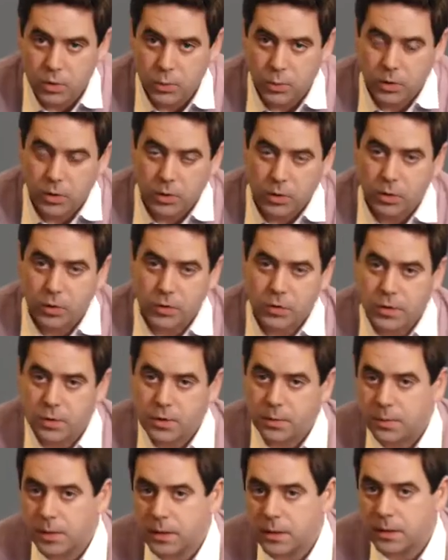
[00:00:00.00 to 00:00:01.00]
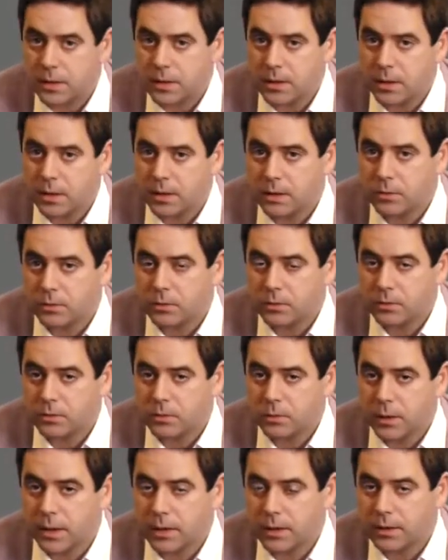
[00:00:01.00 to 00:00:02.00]
So what causes obesity?
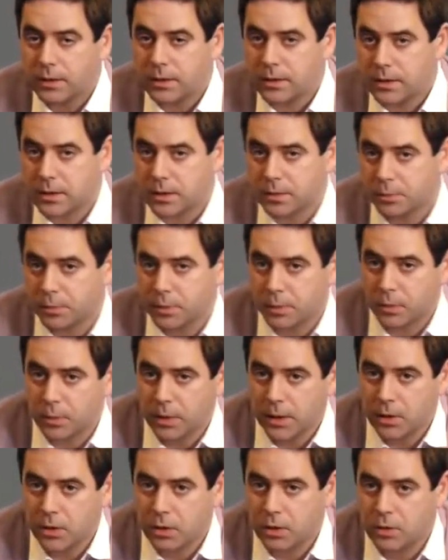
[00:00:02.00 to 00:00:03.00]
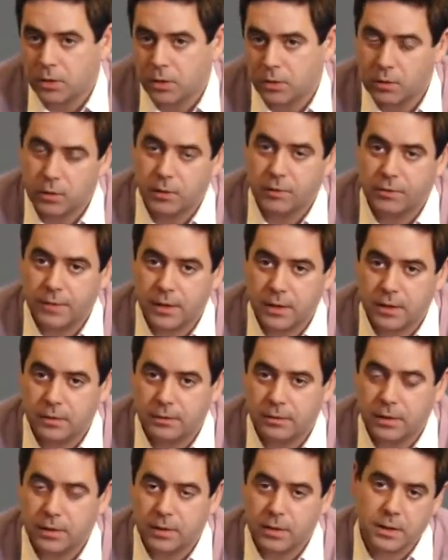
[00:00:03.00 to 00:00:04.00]
Well, it's a simple question, and on the
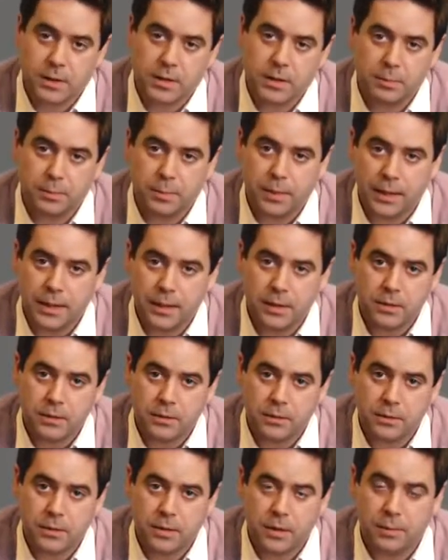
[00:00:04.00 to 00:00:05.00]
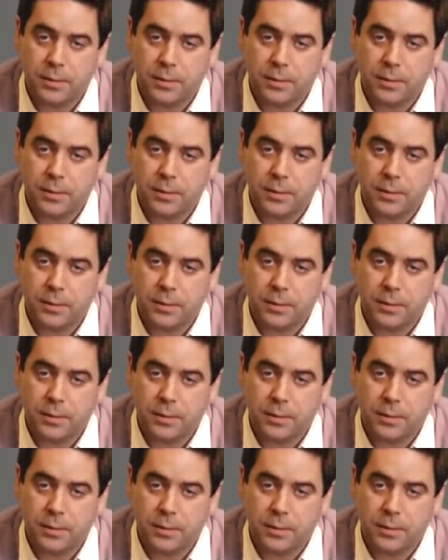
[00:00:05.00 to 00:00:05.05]
face of it there's a simple answer.